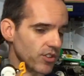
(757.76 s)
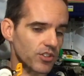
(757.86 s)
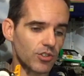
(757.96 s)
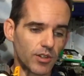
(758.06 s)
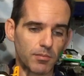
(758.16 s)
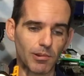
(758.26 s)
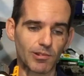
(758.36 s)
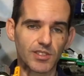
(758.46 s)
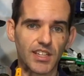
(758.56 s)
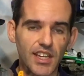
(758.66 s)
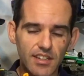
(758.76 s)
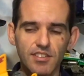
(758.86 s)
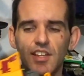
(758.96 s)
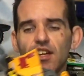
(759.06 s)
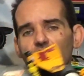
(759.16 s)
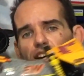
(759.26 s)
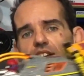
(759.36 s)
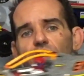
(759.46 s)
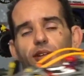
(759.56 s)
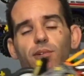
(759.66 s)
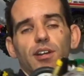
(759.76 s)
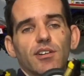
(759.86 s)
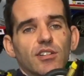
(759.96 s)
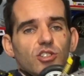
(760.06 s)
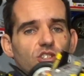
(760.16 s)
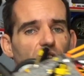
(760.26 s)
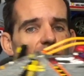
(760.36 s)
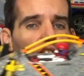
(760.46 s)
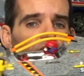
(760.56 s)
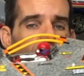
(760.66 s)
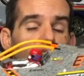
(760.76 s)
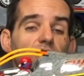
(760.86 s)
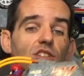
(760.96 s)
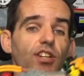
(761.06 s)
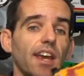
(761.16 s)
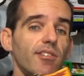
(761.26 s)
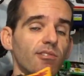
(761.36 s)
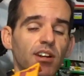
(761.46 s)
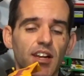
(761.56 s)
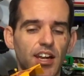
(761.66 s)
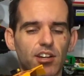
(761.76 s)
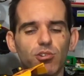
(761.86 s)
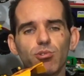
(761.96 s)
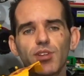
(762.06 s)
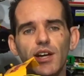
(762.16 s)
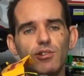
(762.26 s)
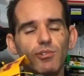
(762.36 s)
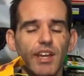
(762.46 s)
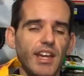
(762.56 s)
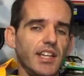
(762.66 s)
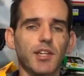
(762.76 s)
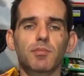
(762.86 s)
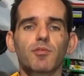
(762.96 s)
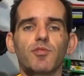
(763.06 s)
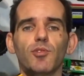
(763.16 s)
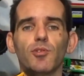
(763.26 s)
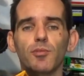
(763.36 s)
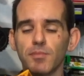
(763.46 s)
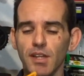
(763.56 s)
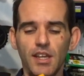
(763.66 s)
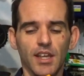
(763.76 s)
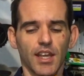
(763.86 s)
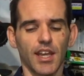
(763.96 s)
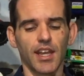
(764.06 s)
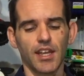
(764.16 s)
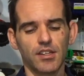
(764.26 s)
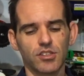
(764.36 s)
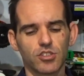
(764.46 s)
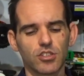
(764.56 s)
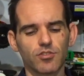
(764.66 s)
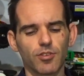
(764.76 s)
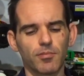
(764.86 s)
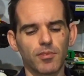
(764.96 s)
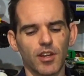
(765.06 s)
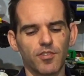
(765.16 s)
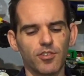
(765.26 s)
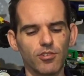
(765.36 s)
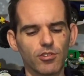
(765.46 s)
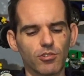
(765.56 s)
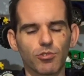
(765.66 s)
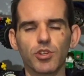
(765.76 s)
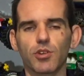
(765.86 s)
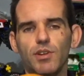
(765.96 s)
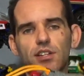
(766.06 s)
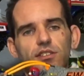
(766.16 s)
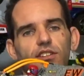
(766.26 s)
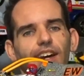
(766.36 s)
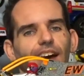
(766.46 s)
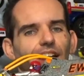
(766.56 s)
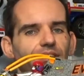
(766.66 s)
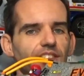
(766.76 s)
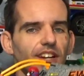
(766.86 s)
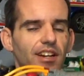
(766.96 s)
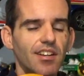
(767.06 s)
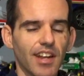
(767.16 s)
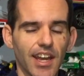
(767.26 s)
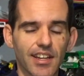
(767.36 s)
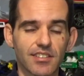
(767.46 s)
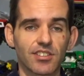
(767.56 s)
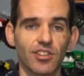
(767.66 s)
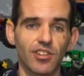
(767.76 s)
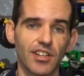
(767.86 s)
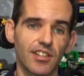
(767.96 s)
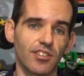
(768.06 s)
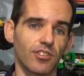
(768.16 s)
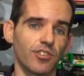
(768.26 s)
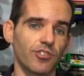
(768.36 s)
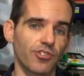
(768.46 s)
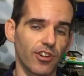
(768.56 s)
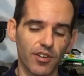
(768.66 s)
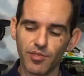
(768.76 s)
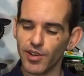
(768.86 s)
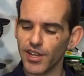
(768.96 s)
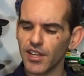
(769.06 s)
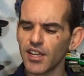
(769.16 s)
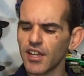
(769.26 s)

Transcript: a new in-box kit, and that way I can show you guys on the channel how cool they look, how they perform, and just from a few little quick runs that I have done outside on the driveway,